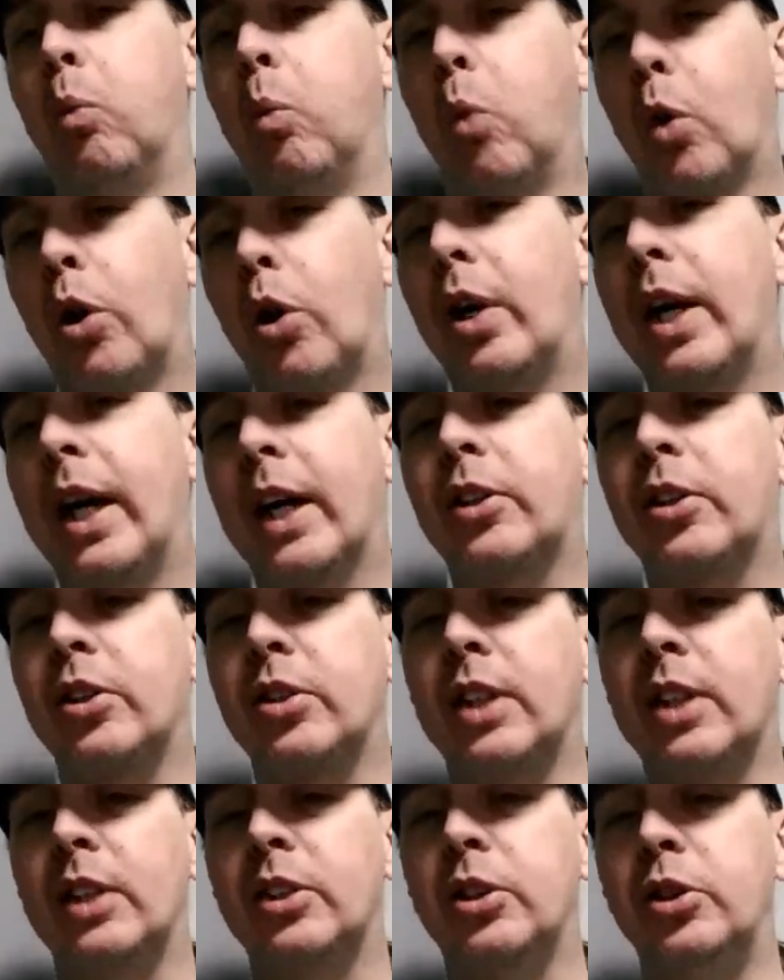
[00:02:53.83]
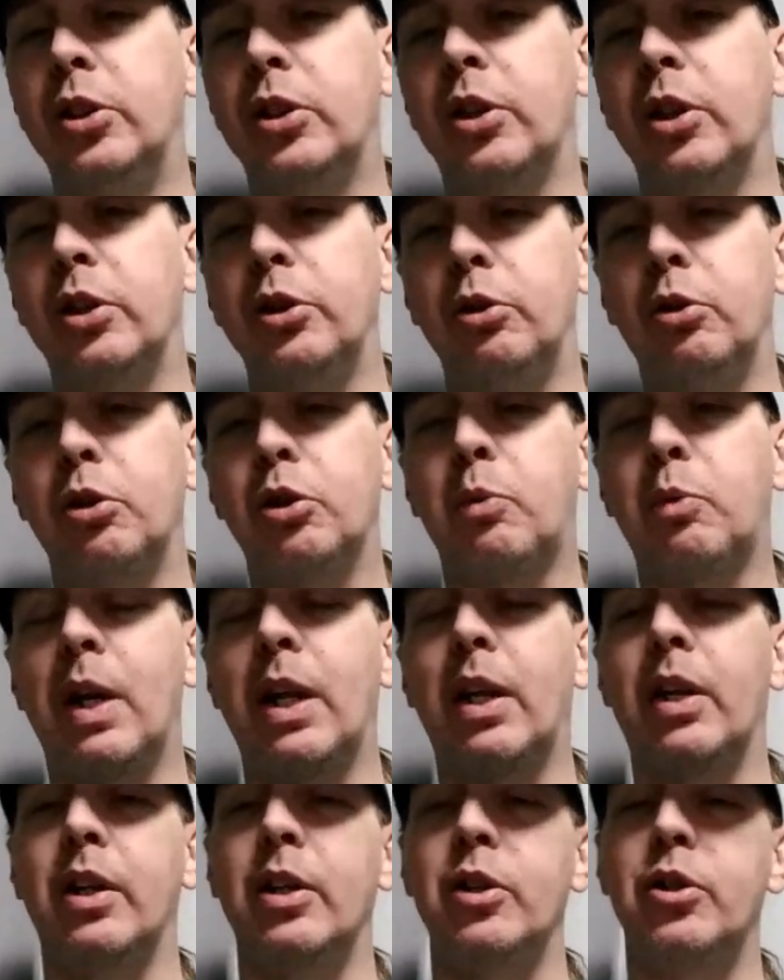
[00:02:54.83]
word exercise that you can use
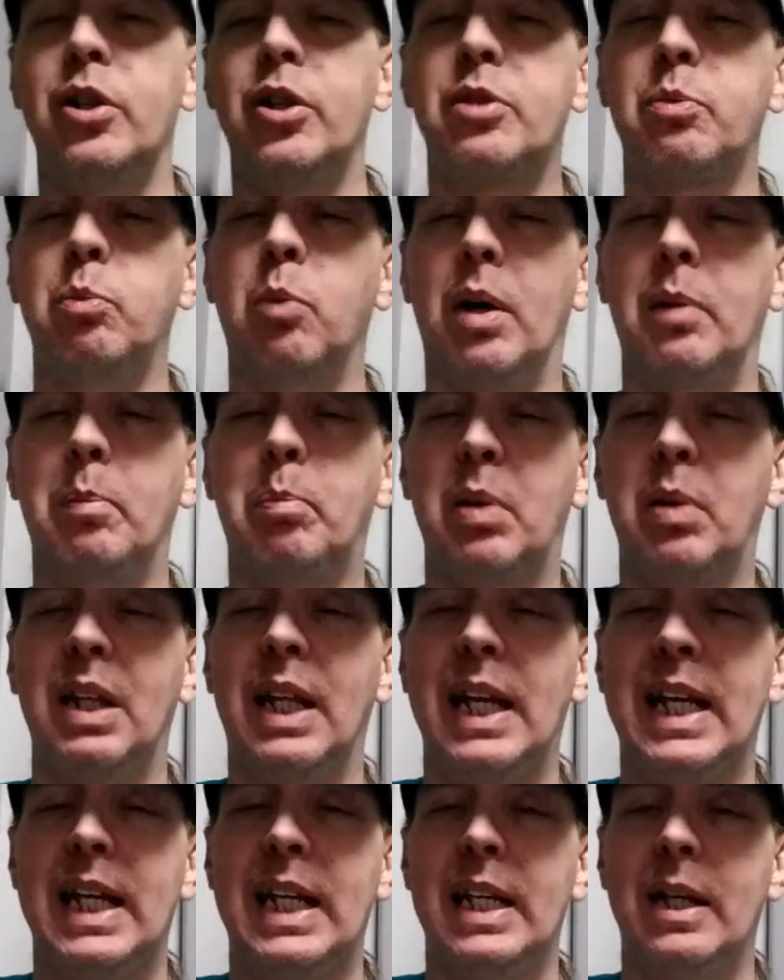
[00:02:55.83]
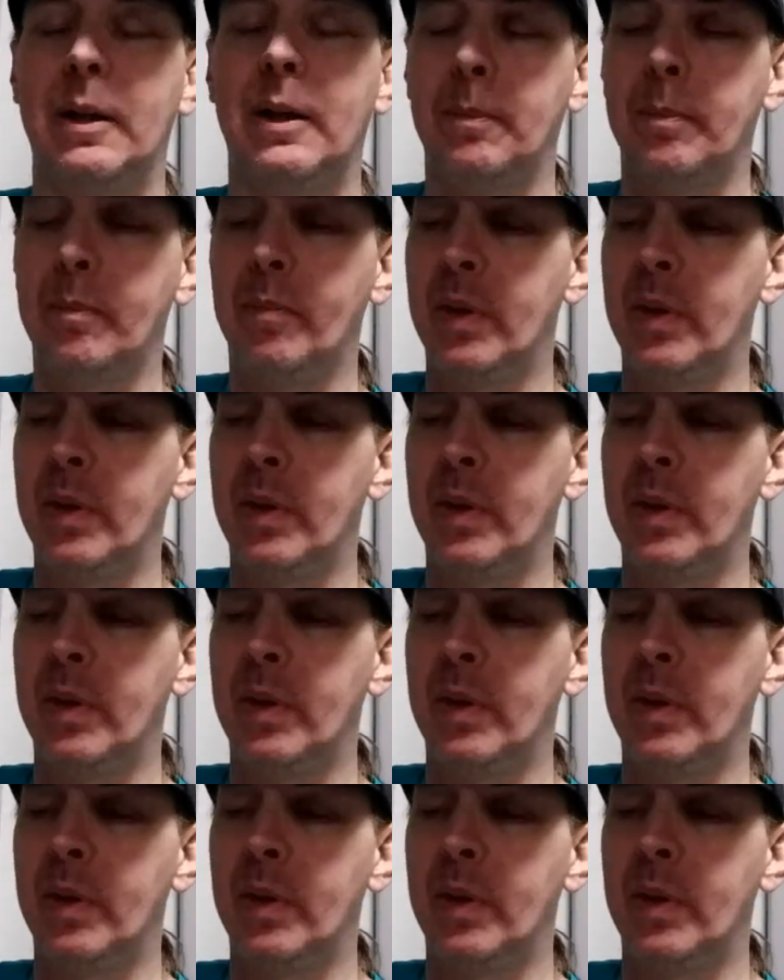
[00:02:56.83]
rather than just one plain